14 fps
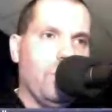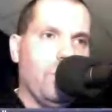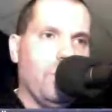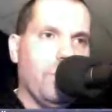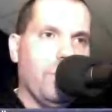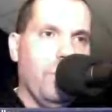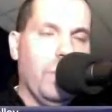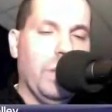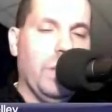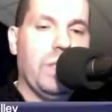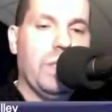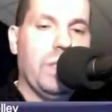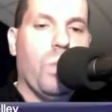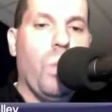
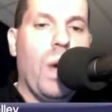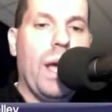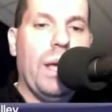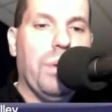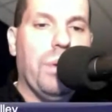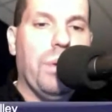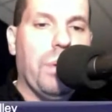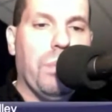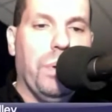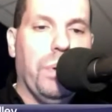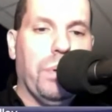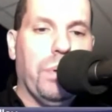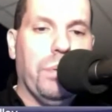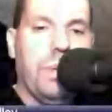realistic way you can
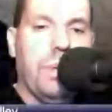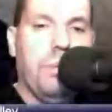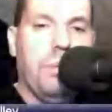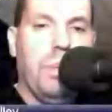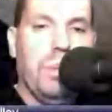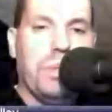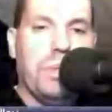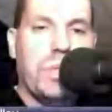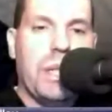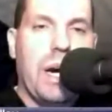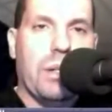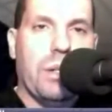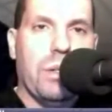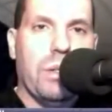pull a
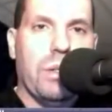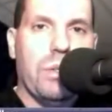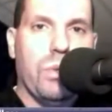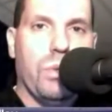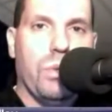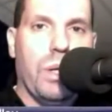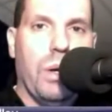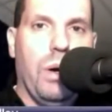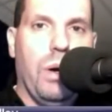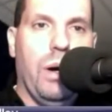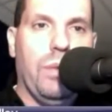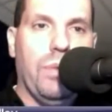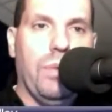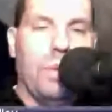multi-Doctor story
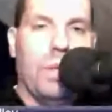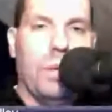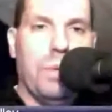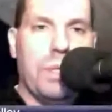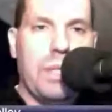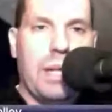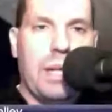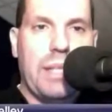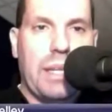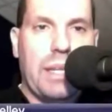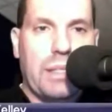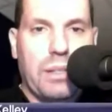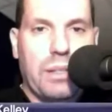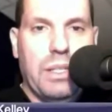off, even though he's not
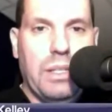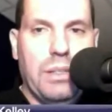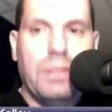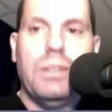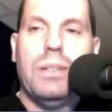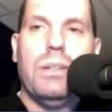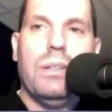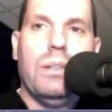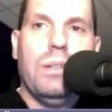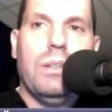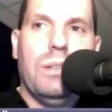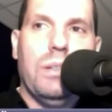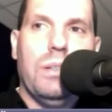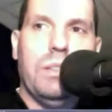technically,
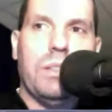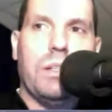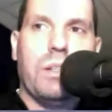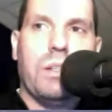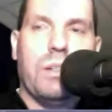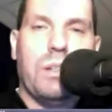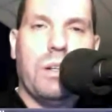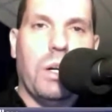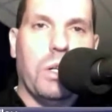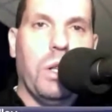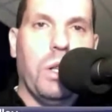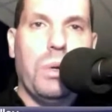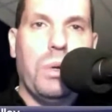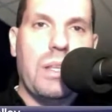he's a
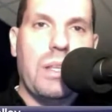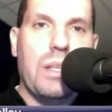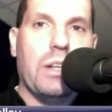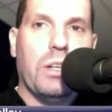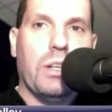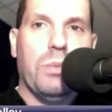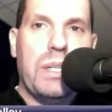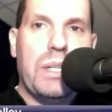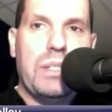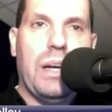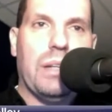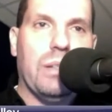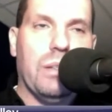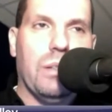clone of the Doctor, but he's
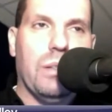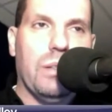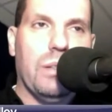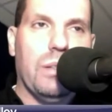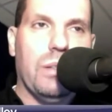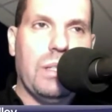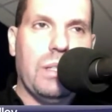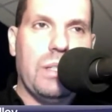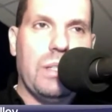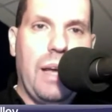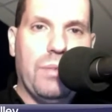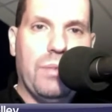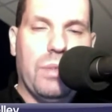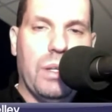not. He doesn't have
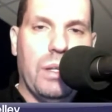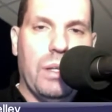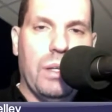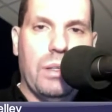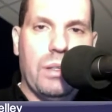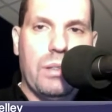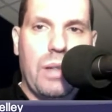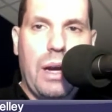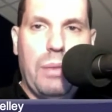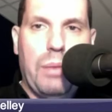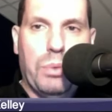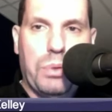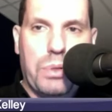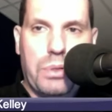the Time
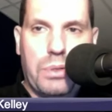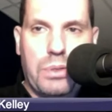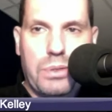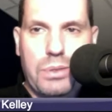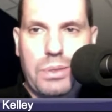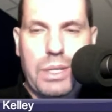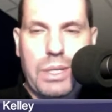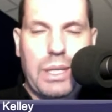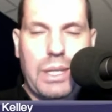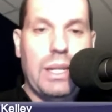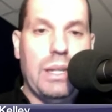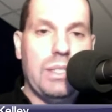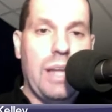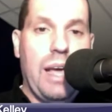Lord. He
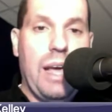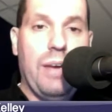doesn't have